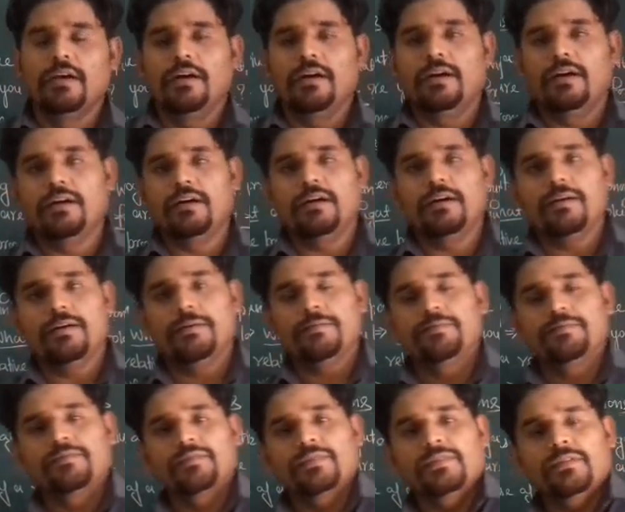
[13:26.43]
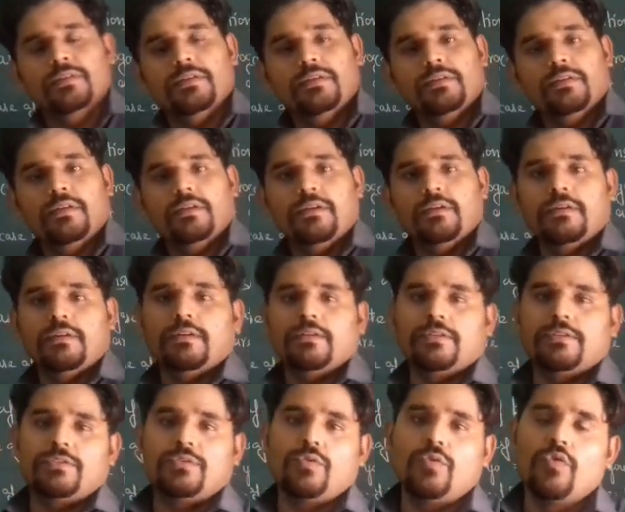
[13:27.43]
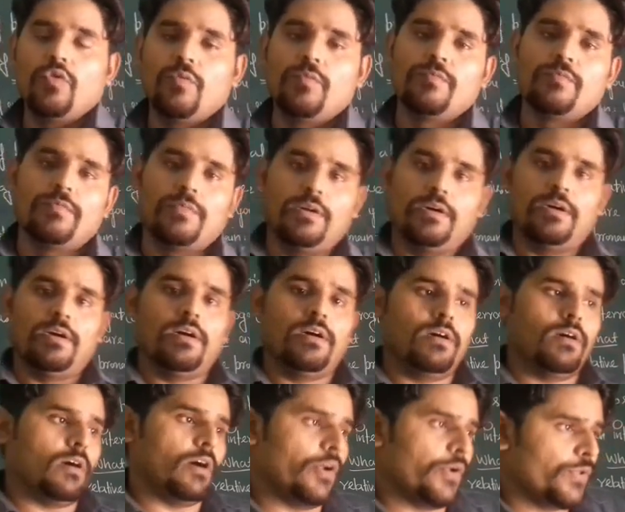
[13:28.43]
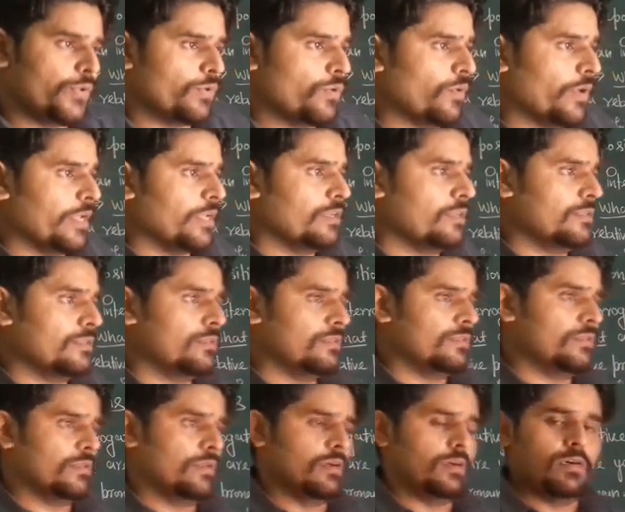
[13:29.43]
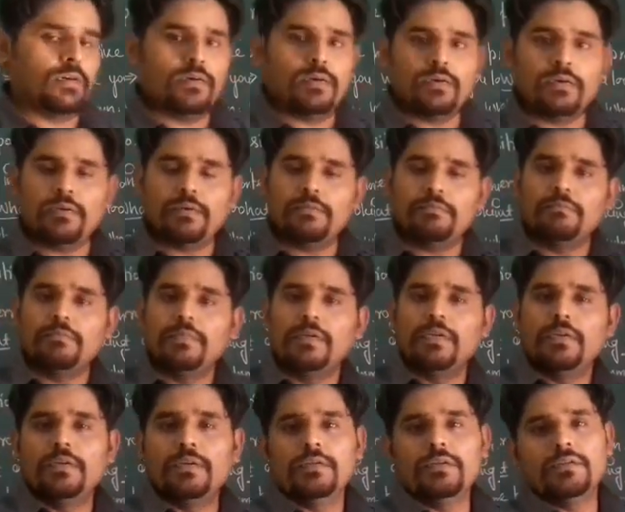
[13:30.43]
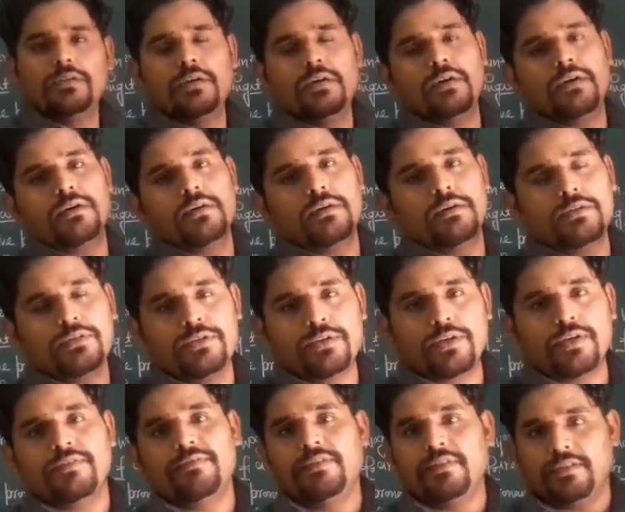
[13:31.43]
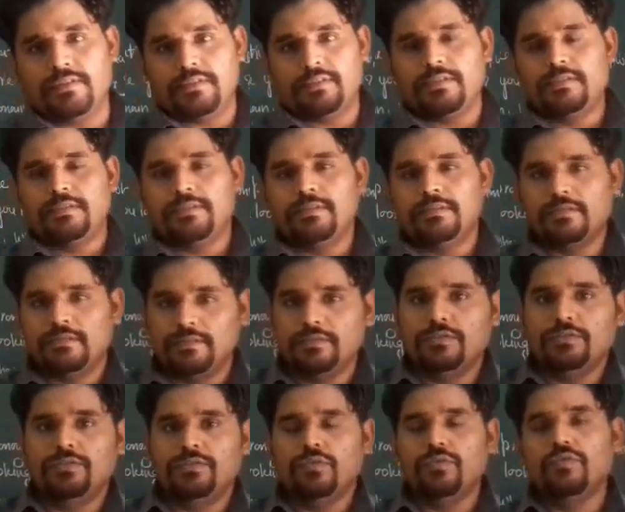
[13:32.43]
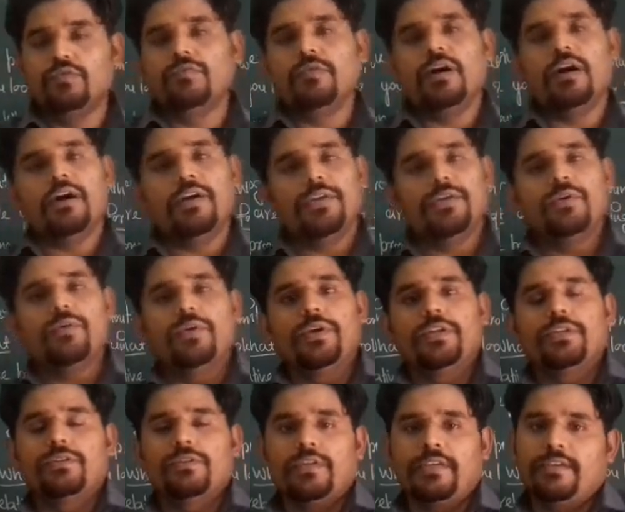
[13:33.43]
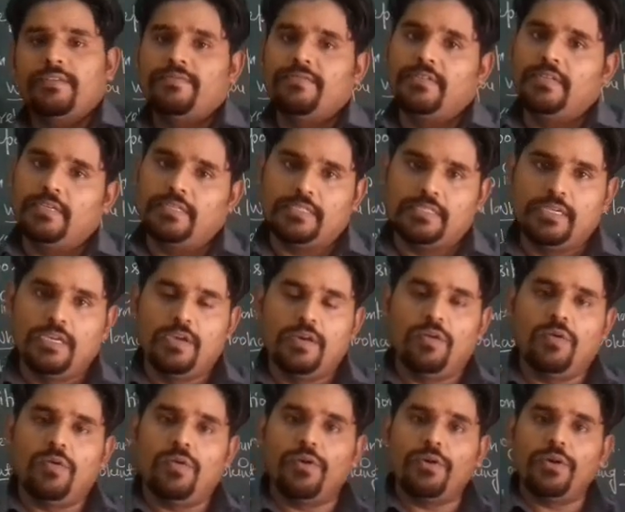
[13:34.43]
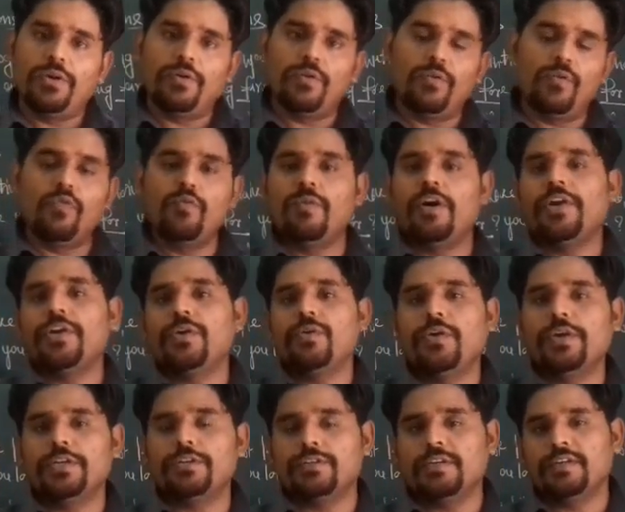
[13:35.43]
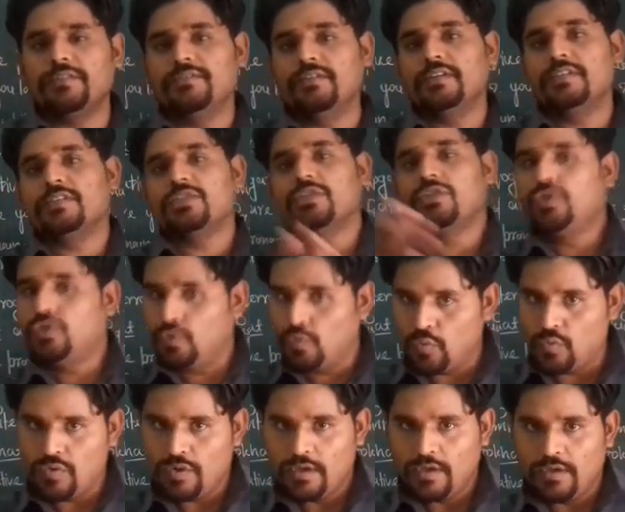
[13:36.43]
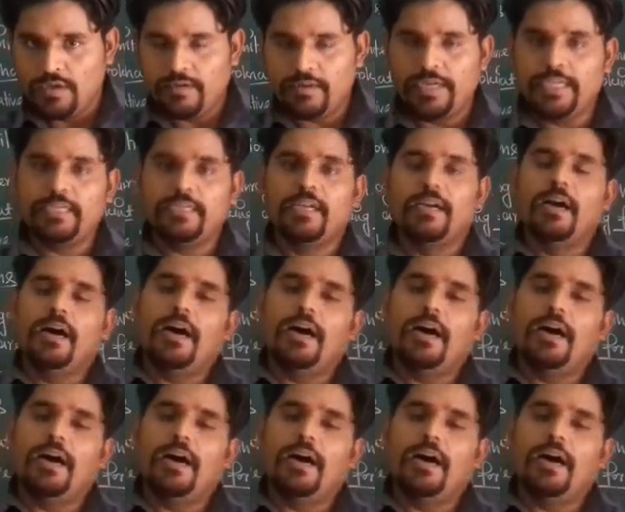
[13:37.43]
To whom are you going to give this? To whom are you going to give this? Or whom are you going to give this to, right?